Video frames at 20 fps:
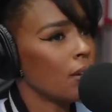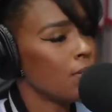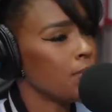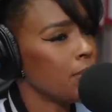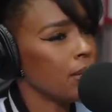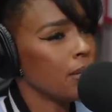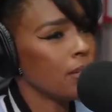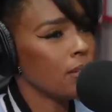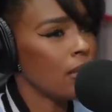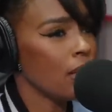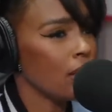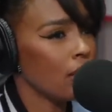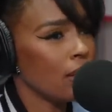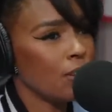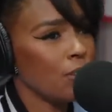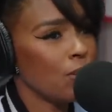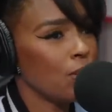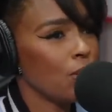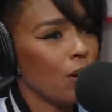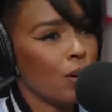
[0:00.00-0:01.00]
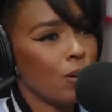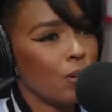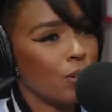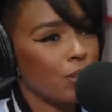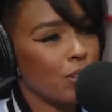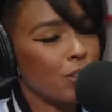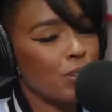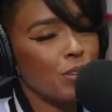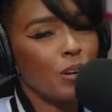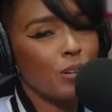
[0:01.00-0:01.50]
and be thinking you go
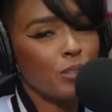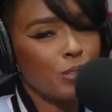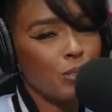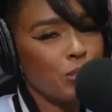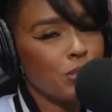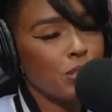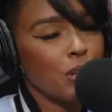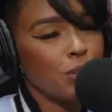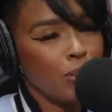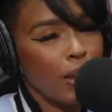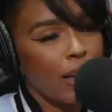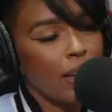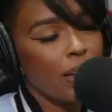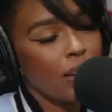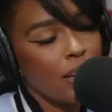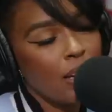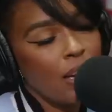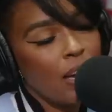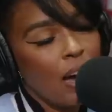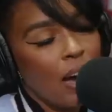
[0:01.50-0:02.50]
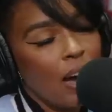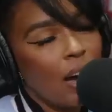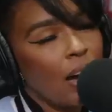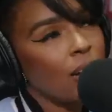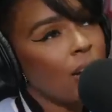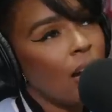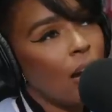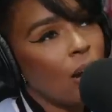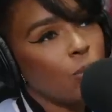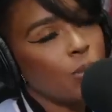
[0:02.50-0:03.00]
you know do something like
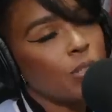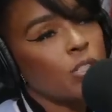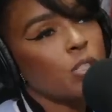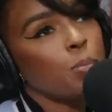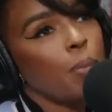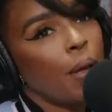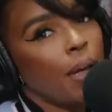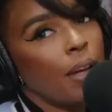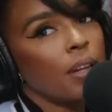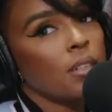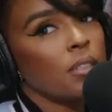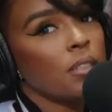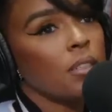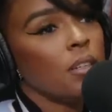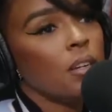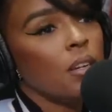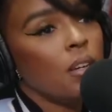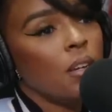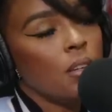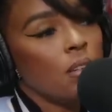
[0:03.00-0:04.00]
i, I respect